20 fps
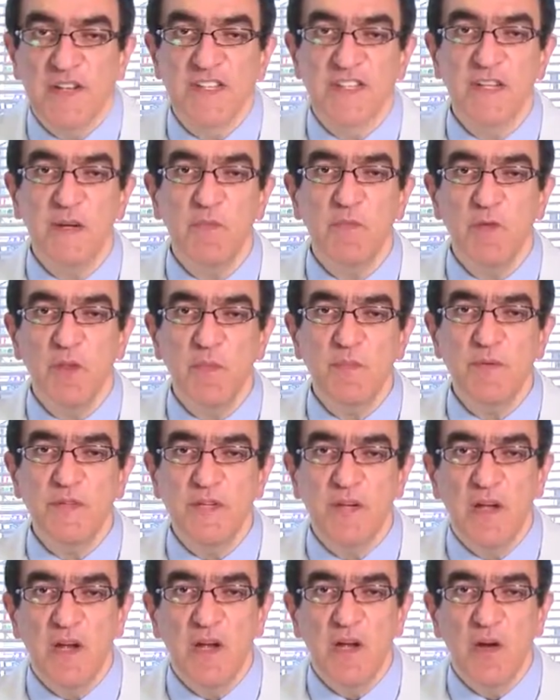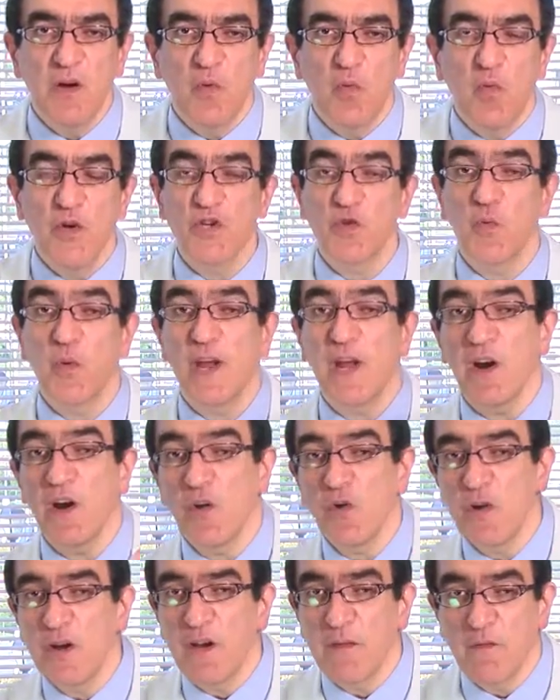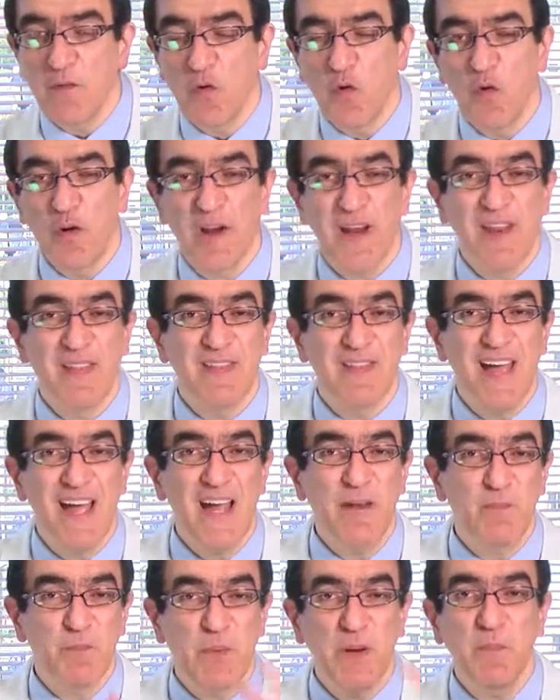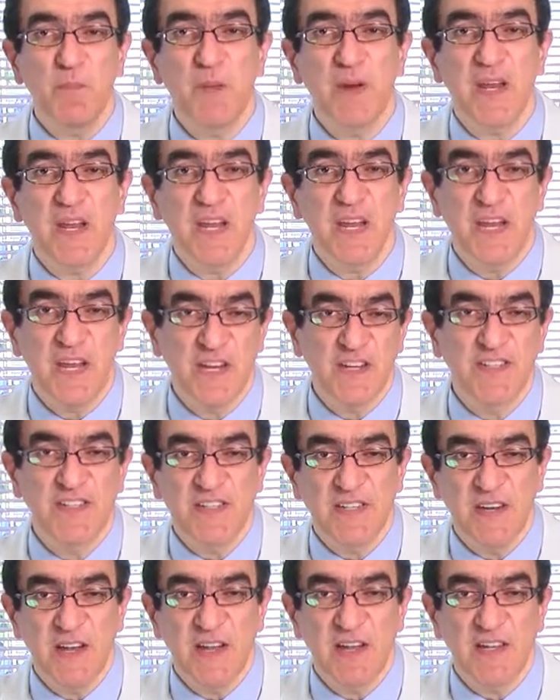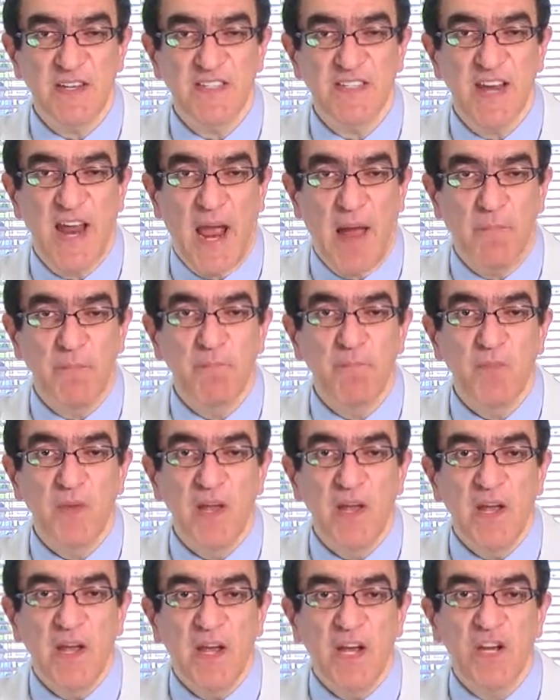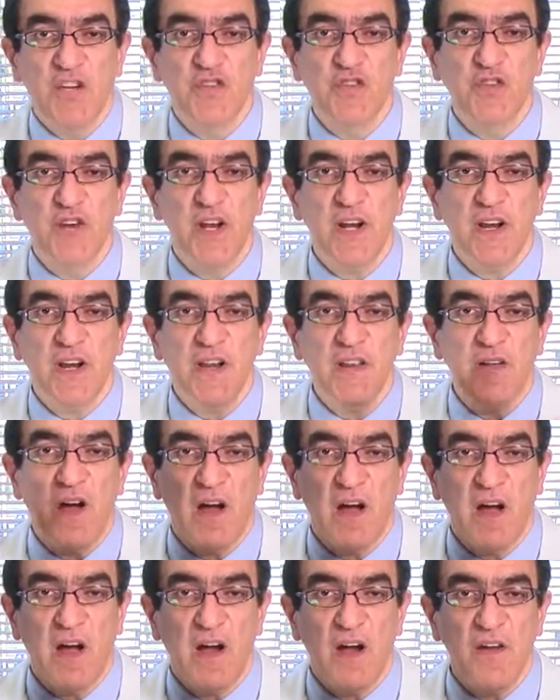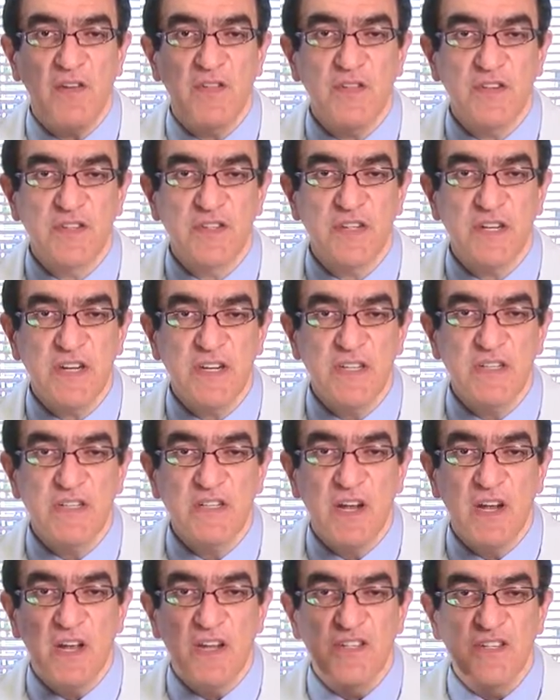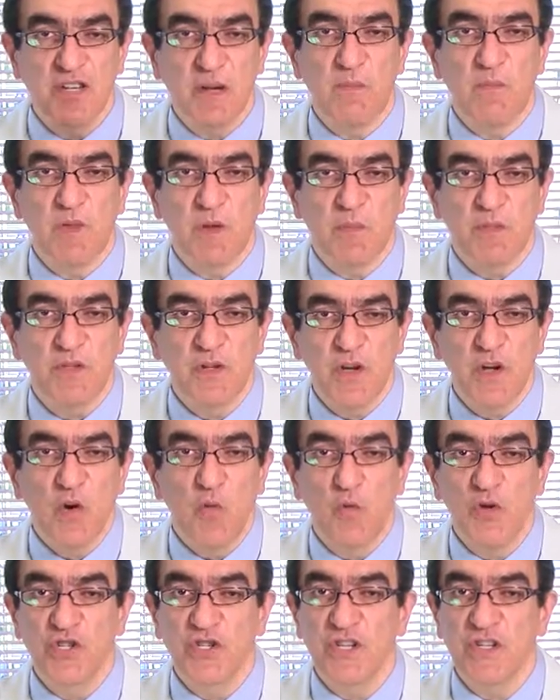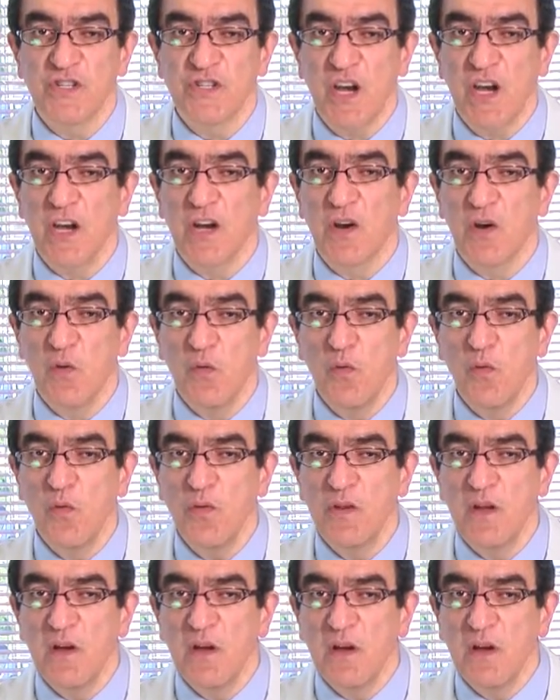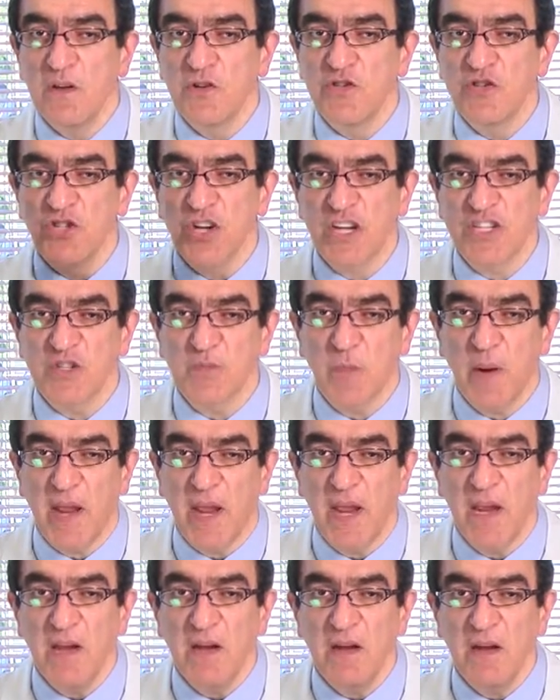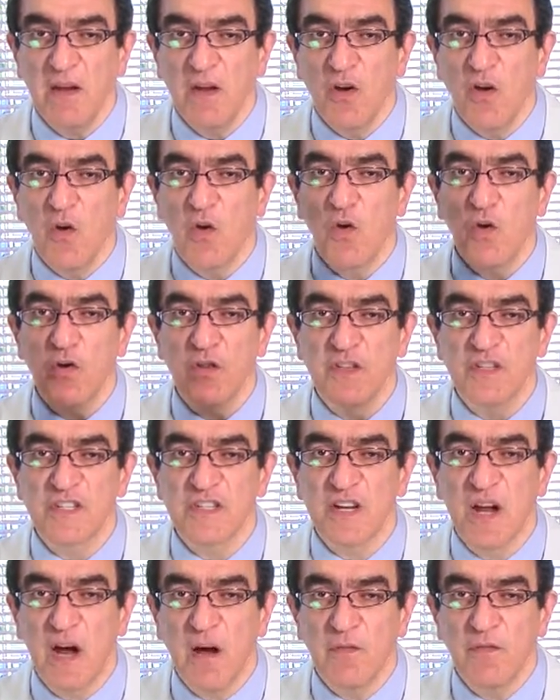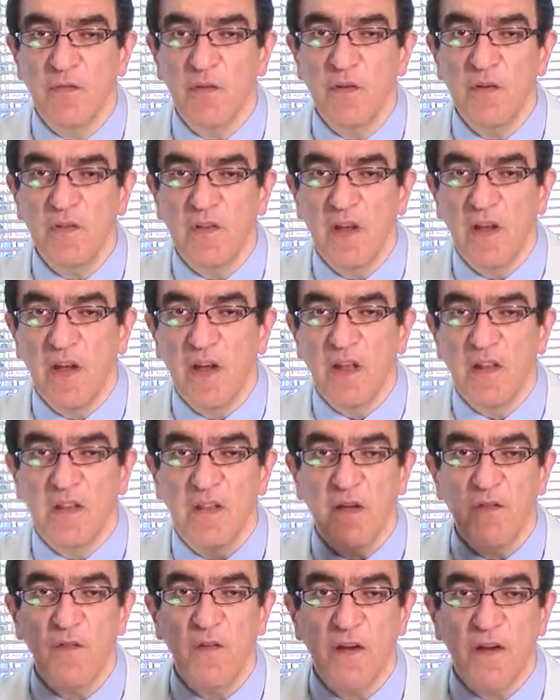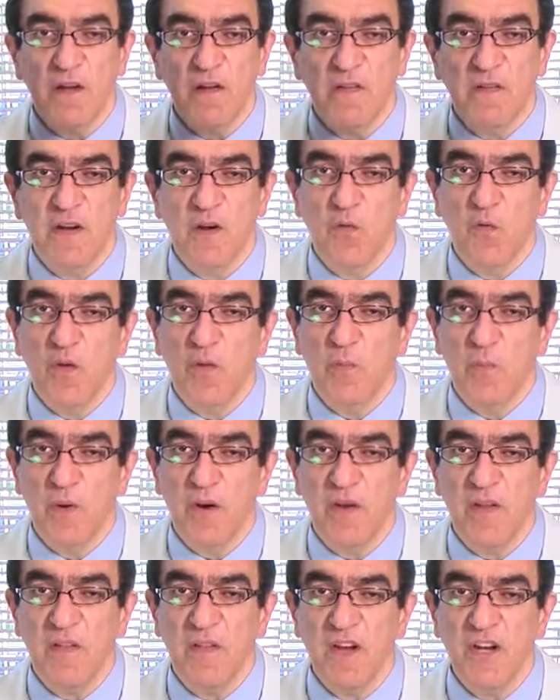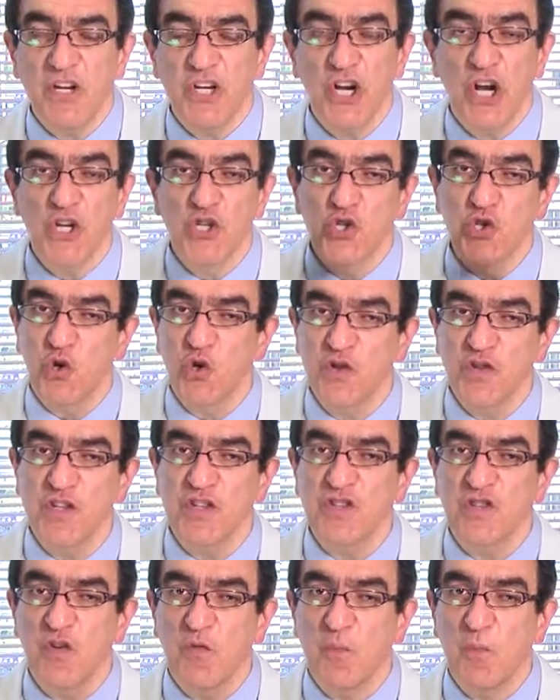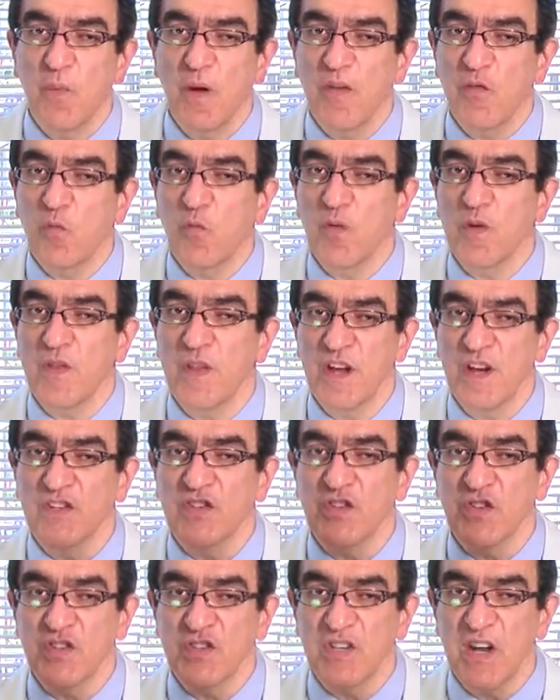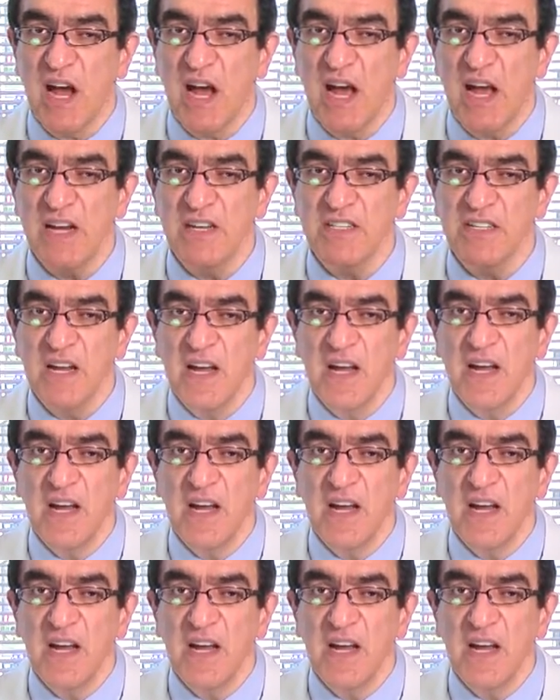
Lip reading: symptoms which we are looking for in that PPE exam is really the heart disease symptoms, which is include chest pain or discomfort, difficulty with breathing, shortness of breath with exercise,